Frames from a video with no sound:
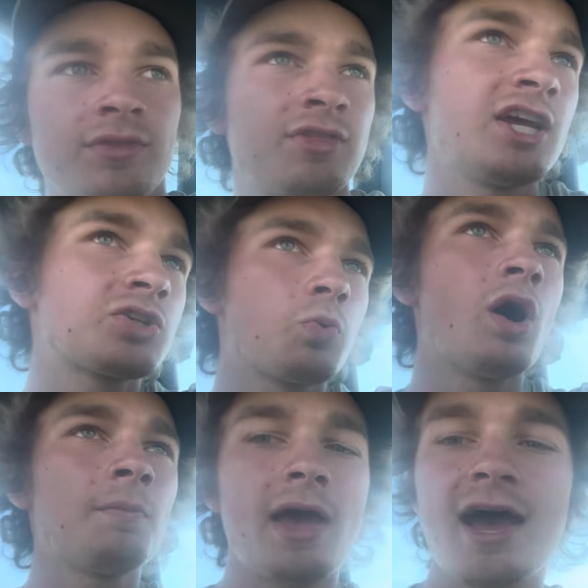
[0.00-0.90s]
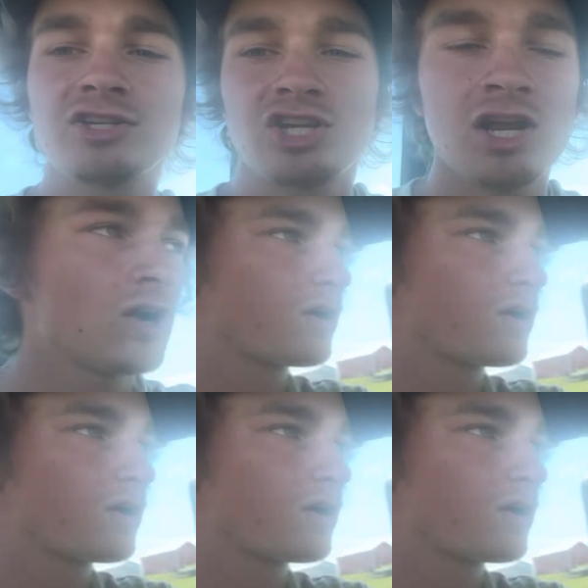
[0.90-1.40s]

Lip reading: This one pass here,